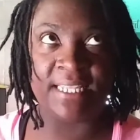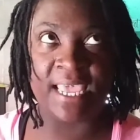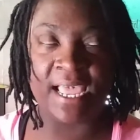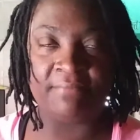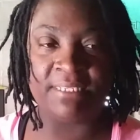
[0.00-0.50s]

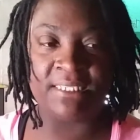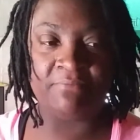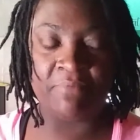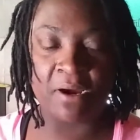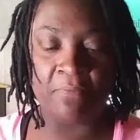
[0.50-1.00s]
Like I'm
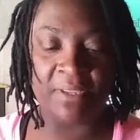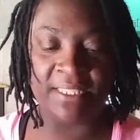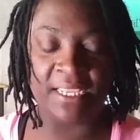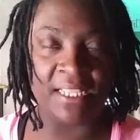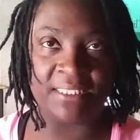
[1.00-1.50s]
just
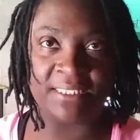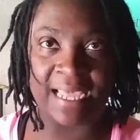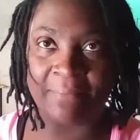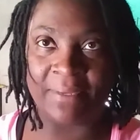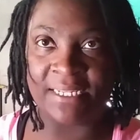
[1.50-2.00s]
burping
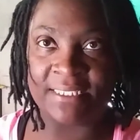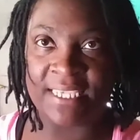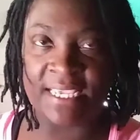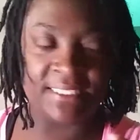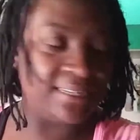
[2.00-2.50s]
nonstop and the
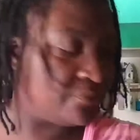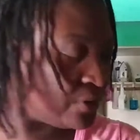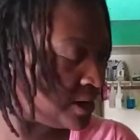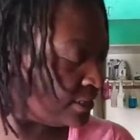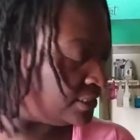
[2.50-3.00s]
taste of the
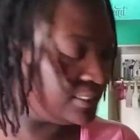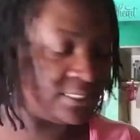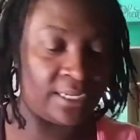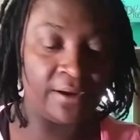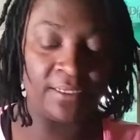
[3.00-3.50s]
broccoli is
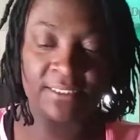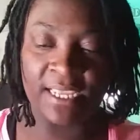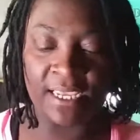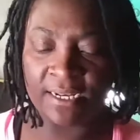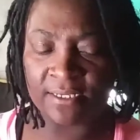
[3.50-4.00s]
there. Is
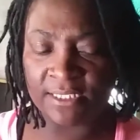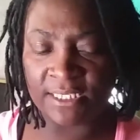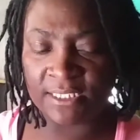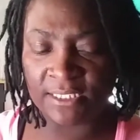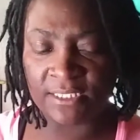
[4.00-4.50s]
that
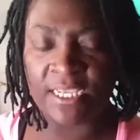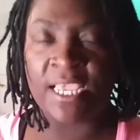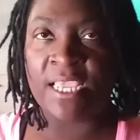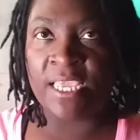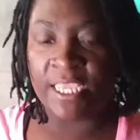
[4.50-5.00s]
indigestion?
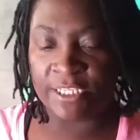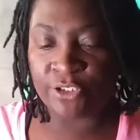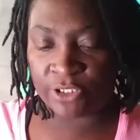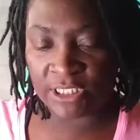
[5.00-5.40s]
I